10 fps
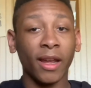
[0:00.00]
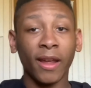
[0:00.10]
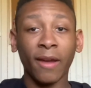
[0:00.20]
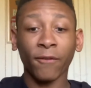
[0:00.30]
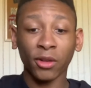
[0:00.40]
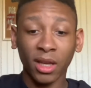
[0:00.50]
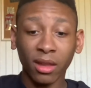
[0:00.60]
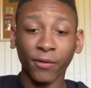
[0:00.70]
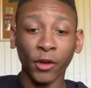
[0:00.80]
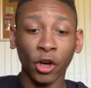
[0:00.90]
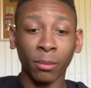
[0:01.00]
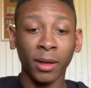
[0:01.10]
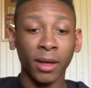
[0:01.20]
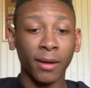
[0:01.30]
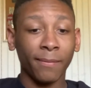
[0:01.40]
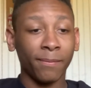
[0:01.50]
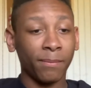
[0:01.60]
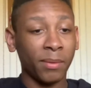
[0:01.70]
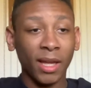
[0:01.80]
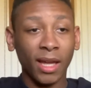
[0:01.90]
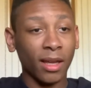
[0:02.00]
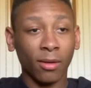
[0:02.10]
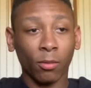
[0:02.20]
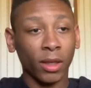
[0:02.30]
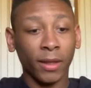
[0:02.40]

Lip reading: And for this film, being one of